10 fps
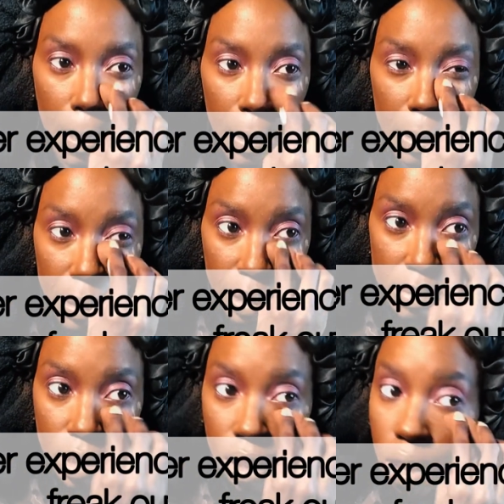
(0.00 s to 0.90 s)
He kept
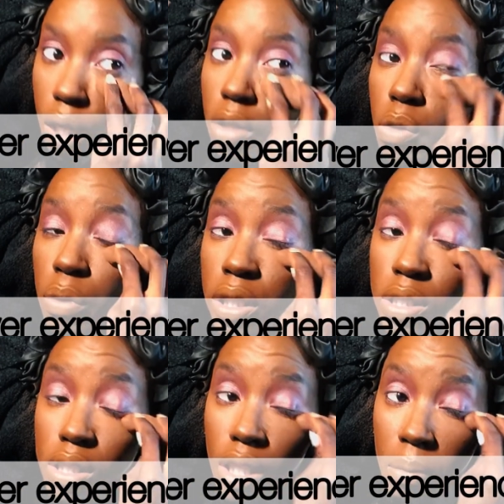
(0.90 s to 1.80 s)
saying, oh, the wig needs
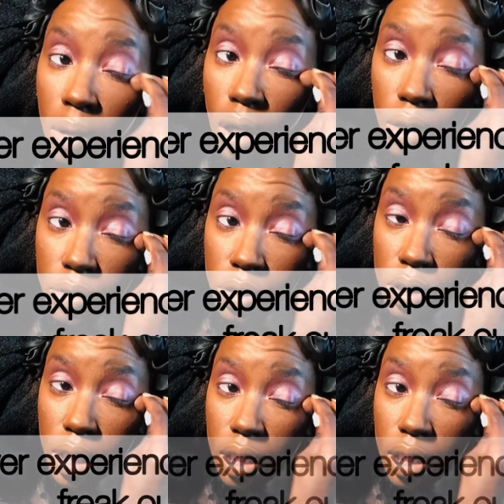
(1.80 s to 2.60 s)
to come off. You should take it